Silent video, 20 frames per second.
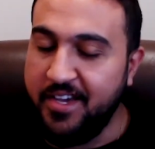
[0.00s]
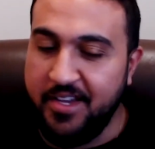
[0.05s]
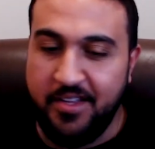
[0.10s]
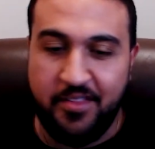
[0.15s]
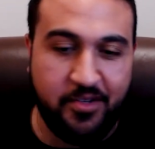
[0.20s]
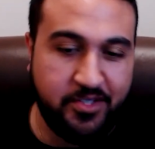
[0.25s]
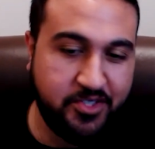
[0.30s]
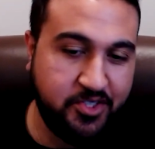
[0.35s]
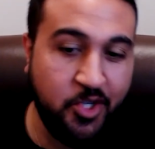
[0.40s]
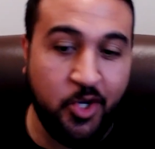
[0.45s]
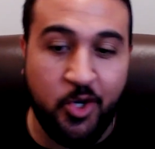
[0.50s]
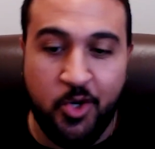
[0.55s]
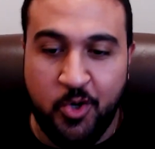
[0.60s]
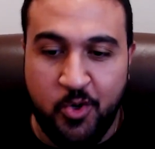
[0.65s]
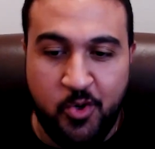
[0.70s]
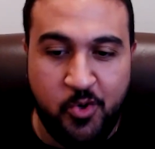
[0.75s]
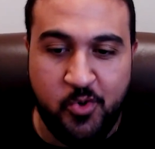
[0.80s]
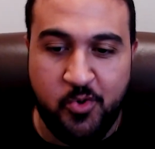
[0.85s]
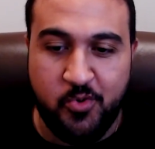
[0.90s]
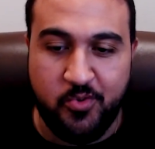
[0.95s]
There's
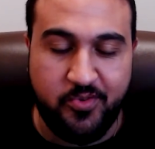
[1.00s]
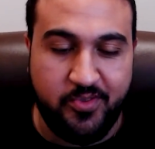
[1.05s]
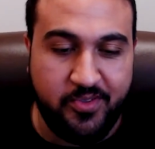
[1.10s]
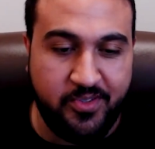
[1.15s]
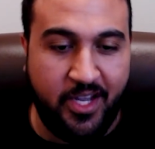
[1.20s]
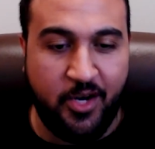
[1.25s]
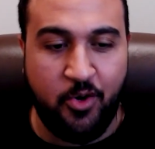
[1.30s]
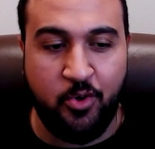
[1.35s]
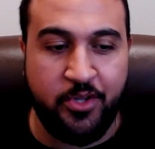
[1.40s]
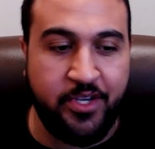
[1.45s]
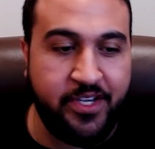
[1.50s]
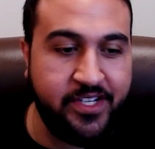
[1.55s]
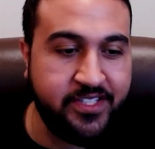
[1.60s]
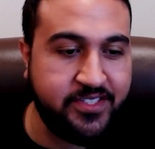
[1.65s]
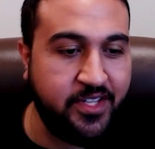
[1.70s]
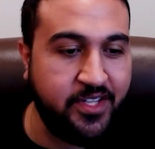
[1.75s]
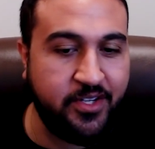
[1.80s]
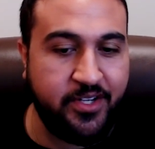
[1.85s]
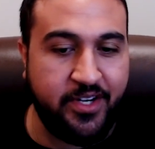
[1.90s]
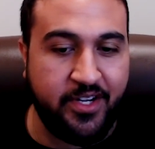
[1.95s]
no, not only is
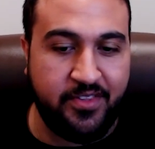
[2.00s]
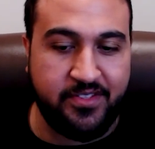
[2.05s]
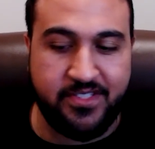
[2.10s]
there